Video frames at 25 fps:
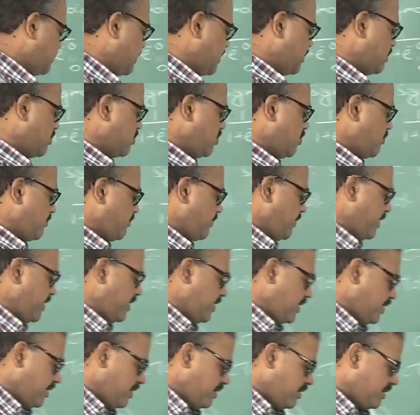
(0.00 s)

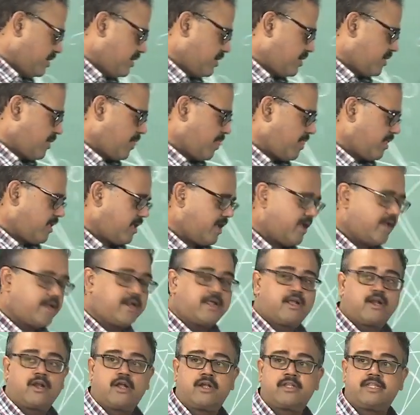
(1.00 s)
entropy
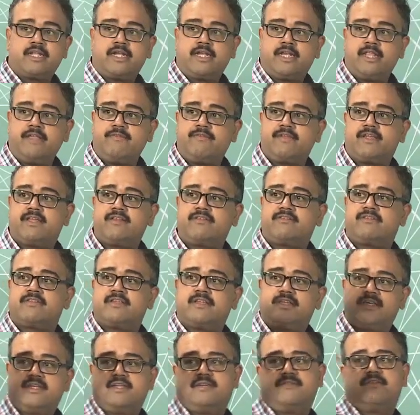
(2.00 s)
error or the deviance,
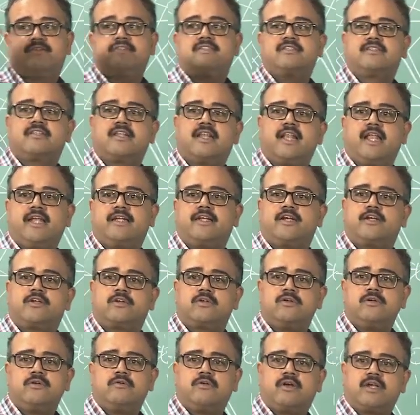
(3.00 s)
which is related
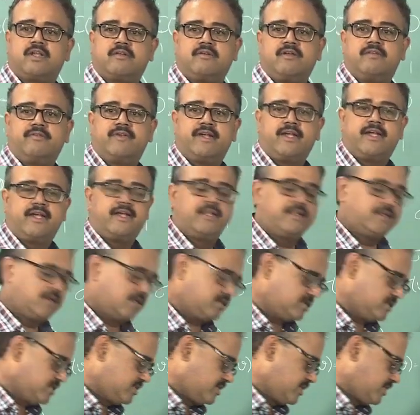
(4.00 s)
to whatever we did in
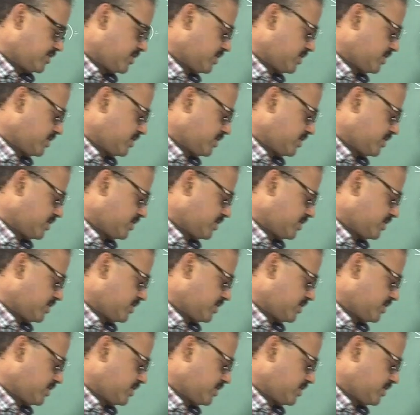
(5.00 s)
logistic